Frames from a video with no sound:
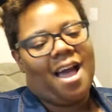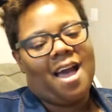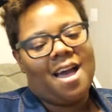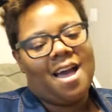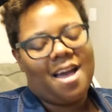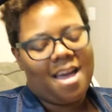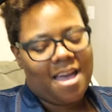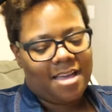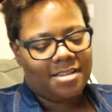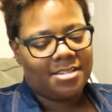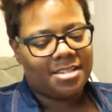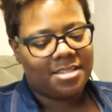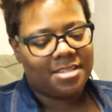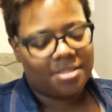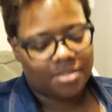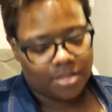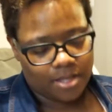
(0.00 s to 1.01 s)
i
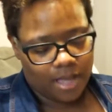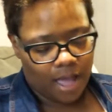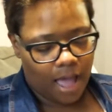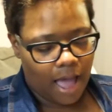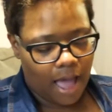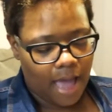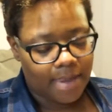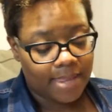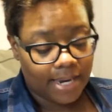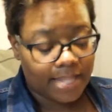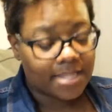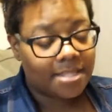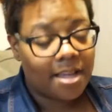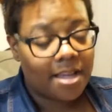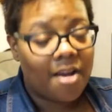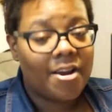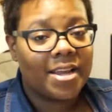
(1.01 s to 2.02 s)
just and then i
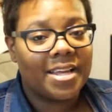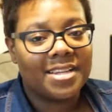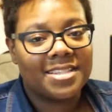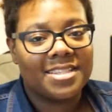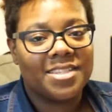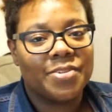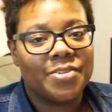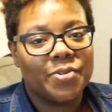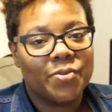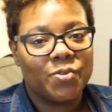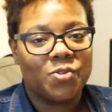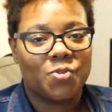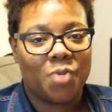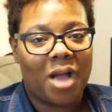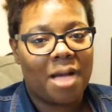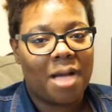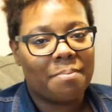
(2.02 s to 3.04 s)
started to
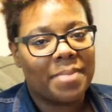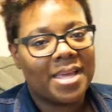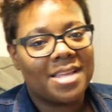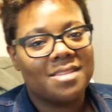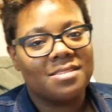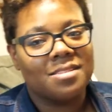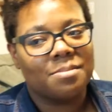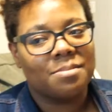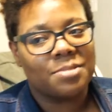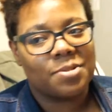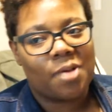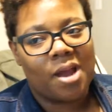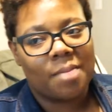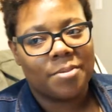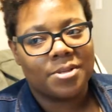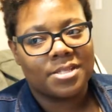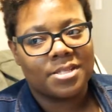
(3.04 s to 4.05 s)
drop in
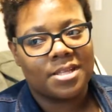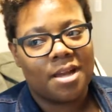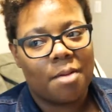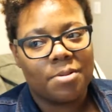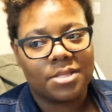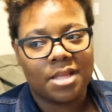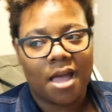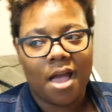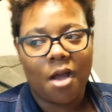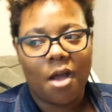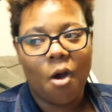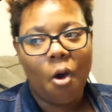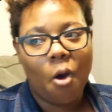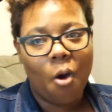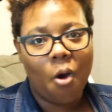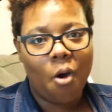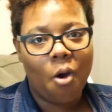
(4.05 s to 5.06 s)
subscribers and i was like
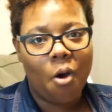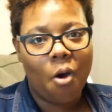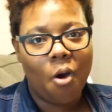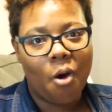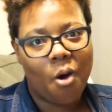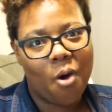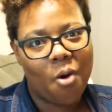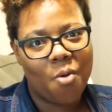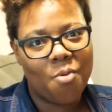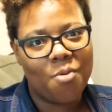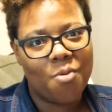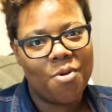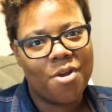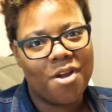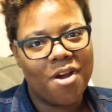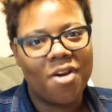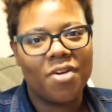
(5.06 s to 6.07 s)
oh oh
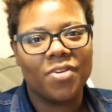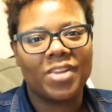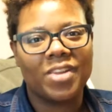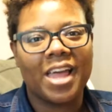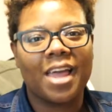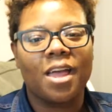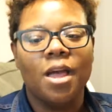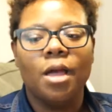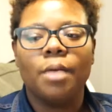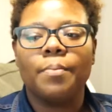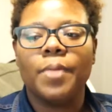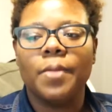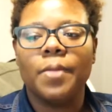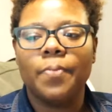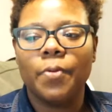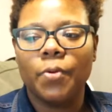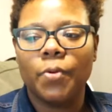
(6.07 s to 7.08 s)
no like
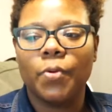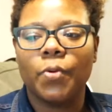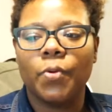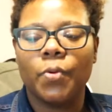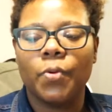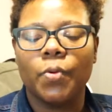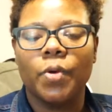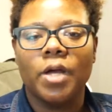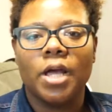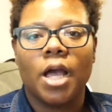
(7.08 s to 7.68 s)
people who